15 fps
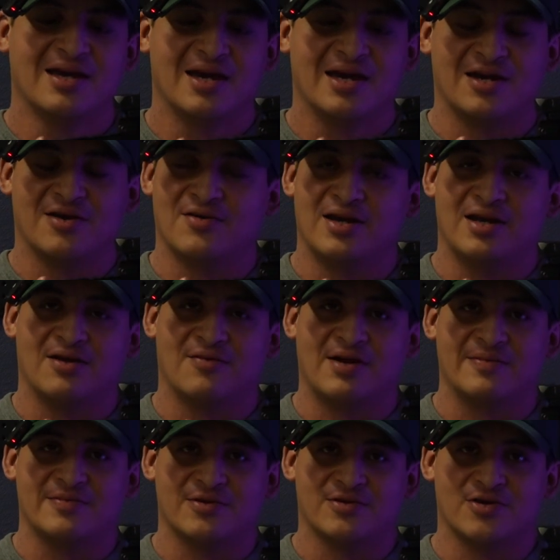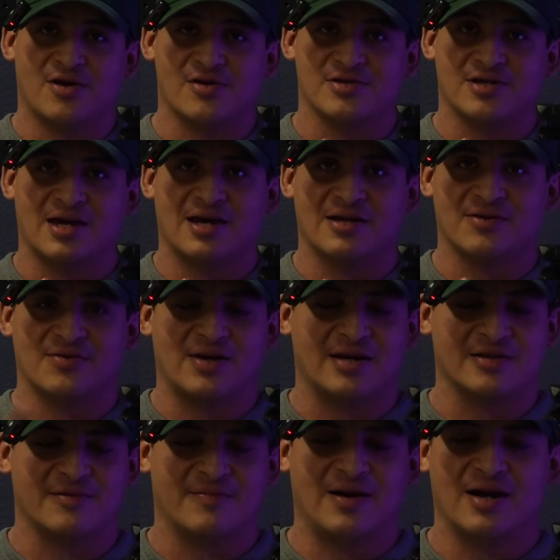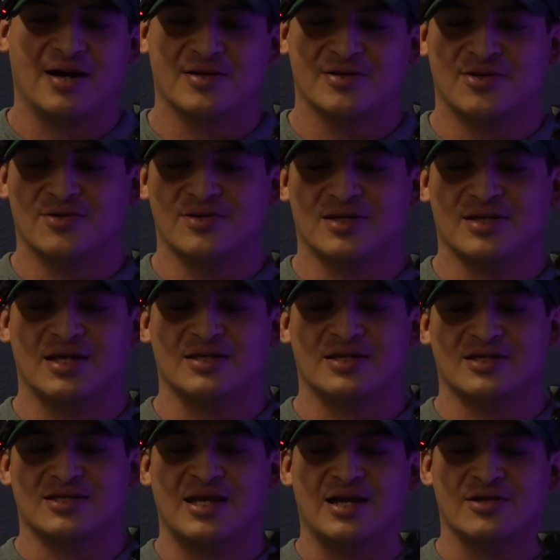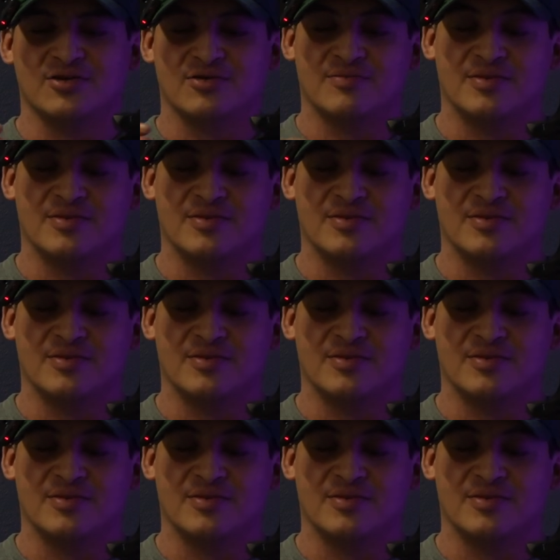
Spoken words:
and a Radiant Raptor charging handle right out the box. You just get the standard